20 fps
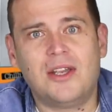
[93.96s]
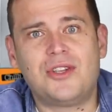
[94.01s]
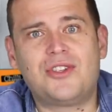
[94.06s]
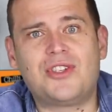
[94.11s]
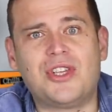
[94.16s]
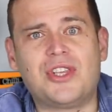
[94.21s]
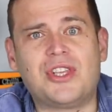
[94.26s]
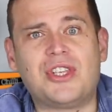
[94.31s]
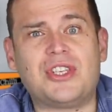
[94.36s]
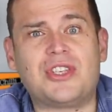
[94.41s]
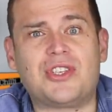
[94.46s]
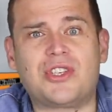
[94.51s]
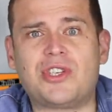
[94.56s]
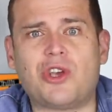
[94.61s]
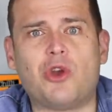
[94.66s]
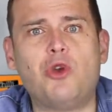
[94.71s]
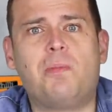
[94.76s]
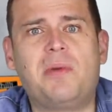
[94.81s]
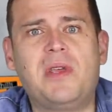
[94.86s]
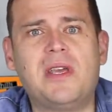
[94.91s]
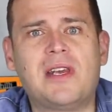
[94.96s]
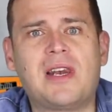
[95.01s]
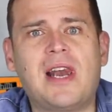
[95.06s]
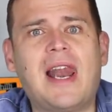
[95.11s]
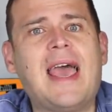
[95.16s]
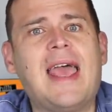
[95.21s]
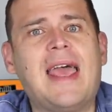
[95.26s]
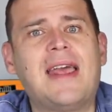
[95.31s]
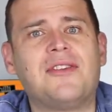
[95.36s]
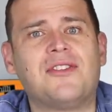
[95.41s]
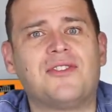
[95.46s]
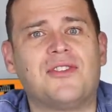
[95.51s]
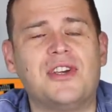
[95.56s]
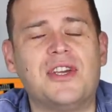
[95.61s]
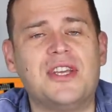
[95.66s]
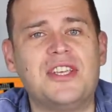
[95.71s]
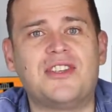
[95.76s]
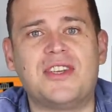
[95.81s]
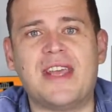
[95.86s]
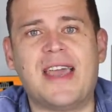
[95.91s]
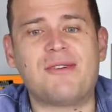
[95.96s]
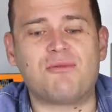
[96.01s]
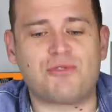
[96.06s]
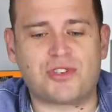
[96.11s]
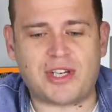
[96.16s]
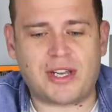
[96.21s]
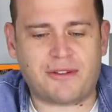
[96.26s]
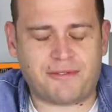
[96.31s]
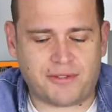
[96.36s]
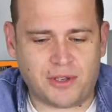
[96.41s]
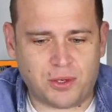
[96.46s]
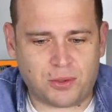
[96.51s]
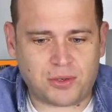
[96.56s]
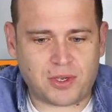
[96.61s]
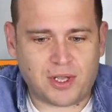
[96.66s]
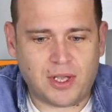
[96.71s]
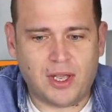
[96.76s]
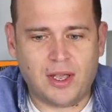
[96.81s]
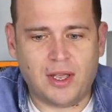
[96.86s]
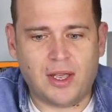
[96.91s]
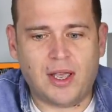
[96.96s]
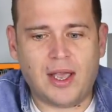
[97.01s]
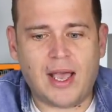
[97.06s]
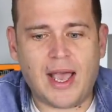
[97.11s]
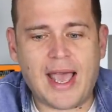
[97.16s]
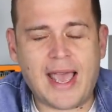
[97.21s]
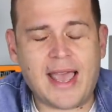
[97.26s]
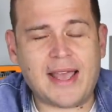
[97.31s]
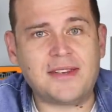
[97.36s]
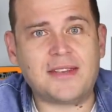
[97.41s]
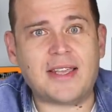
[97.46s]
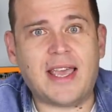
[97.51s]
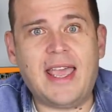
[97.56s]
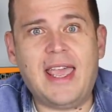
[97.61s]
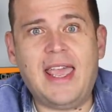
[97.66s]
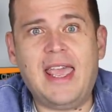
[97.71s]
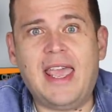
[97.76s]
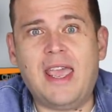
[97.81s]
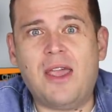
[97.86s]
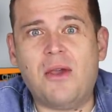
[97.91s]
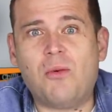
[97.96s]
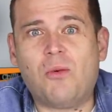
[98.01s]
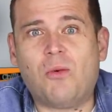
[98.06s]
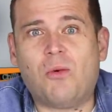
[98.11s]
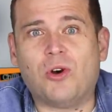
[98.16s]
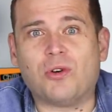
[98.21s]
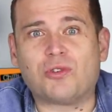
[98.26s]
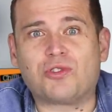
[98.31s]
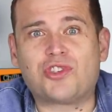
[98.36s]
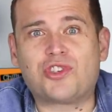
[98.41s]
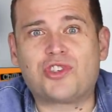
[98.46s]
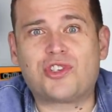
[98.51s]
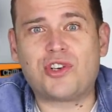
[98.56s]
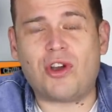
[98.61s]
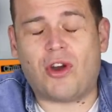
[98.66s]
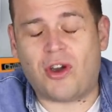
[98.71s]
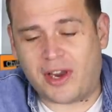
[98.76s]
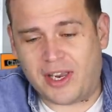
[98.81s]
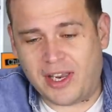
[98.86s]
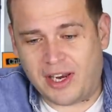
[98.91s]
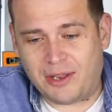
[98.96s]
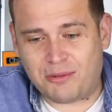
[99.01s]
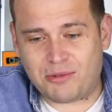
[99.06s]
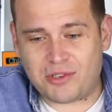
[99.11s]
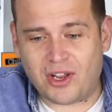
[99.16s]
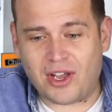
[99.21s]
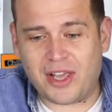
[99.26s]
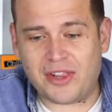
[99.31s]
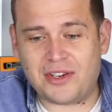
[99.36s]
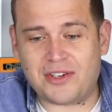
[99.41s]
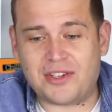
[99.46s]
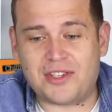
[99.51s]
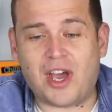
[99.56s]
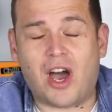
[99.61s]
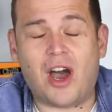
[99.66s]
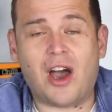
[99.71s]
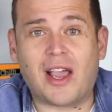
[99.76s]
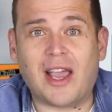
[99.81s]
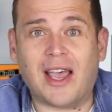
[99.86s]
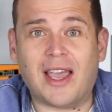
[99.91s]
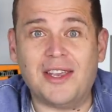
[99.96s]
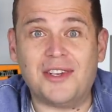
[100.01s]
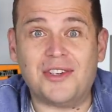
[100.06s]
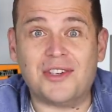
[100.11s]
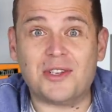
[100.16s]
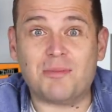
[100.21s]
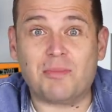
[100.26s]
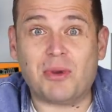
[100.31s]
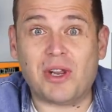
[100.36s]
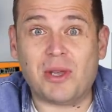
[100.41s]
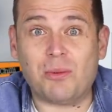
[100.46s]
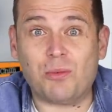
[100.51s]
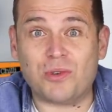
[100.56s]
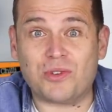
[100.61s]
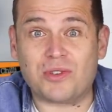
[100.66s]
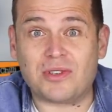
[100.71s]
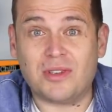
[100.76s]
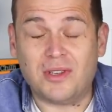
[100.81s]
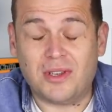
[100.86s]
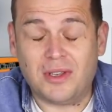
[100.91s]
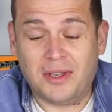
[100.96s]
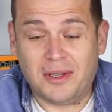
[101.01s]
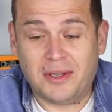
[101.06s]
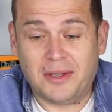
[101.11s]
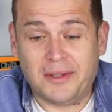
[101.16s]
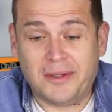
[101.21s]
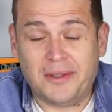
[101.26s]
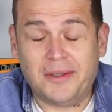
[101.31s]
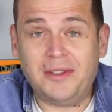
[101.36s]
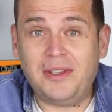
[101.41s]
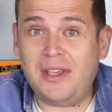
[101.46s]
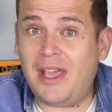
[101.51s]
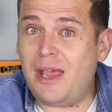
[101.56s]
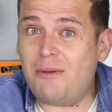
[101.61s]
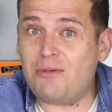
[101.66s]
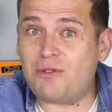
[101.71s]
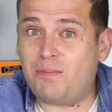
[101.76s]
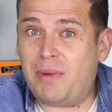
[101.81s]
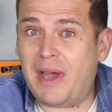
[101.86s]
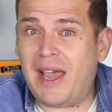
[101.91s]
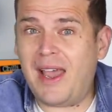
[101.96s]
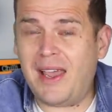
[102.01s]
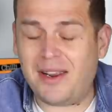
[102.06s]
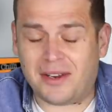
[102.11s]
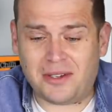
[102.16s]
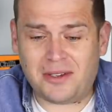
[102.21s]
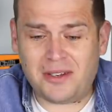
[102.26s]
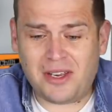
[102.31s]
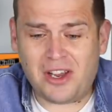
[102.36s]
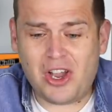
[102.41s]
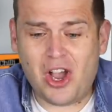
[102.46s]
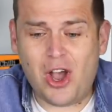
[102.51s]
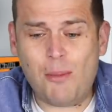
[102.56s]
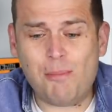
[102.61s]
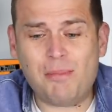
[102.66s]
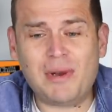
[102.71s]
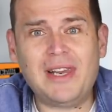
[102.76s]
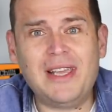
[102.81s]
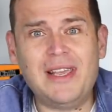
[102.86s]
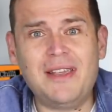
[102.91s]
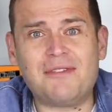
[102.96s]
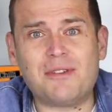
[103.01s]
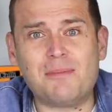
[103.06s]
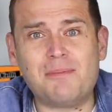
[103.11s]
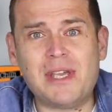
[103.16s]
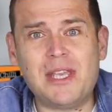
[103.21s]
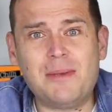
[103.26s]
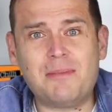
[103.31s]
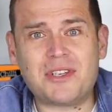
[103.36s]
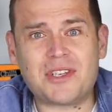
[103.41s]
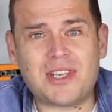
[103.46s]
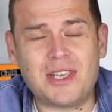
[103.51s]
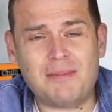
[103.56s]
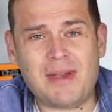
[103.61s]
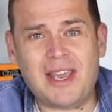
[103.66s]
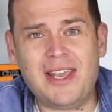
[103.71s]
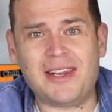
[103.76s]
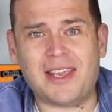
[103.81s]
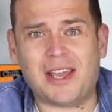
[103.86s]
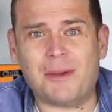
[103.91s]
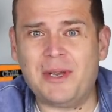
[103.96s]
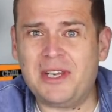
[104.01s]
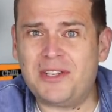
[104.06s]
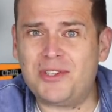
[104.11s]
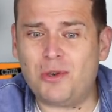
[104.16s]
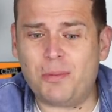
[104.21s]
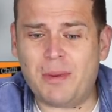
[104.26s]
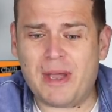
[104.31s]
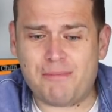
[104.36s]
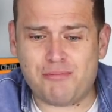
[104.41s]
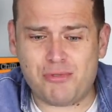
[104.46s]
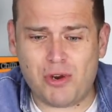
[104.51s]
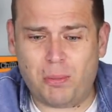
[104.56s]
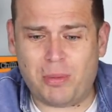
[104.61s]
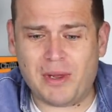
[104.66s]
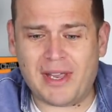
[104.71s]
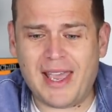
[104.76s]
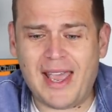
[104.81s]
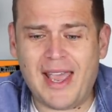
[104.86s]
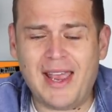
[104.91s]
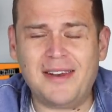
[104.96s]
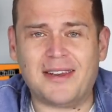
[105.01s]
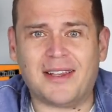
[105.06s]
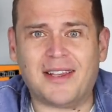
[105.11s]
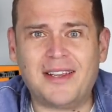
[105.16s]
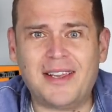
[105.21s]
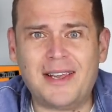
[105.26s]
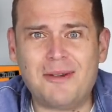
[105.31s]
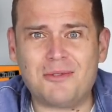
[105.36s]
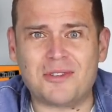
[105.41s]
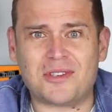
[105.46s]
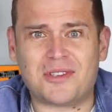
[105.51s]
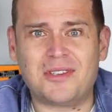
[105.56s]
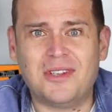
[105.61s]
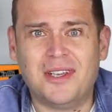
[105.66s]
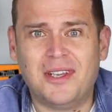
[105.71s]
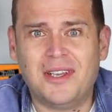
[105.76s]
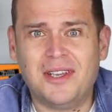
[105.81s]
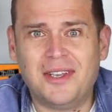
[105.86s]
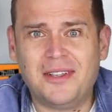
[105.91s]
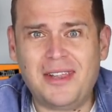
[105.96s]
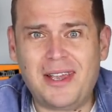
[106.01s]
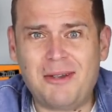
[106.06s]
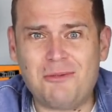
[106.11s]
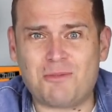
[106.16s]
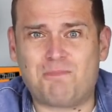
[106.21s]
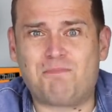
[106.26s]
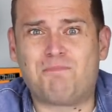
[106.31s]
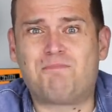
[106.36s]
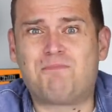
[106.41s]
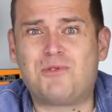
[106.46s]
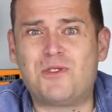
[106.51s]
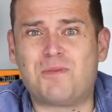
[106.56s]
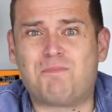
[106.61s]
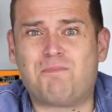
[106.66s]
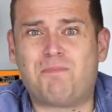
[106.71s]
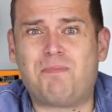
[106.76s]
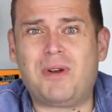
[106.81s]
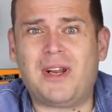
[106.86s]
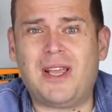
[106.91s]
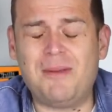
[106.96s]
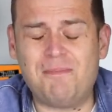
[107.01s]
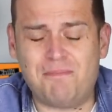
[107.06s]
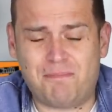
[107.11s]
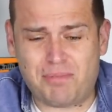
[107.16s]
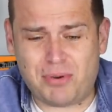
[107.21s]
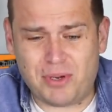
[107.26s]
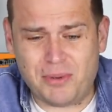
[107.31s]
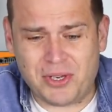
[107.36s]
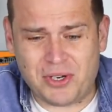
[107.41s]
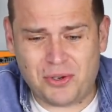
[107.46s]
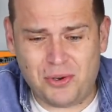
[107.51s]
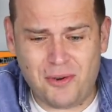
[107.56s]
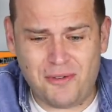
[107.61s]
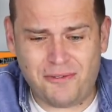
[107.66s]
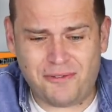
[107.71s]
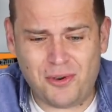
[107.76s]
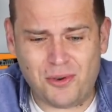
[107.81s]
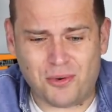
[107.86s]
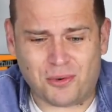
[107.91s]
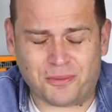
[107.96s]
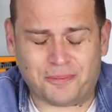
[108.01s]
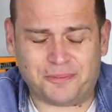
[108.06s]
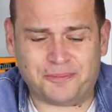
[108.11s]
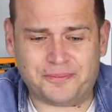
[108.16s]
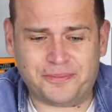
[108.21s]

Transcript: to the dystopian land that is now Sheffield. And it was shocking. It was like the Dark Ages, but it was bad. I can't believe the BBC made it. I mean, talk about propaganda. That was just plain blooming awful.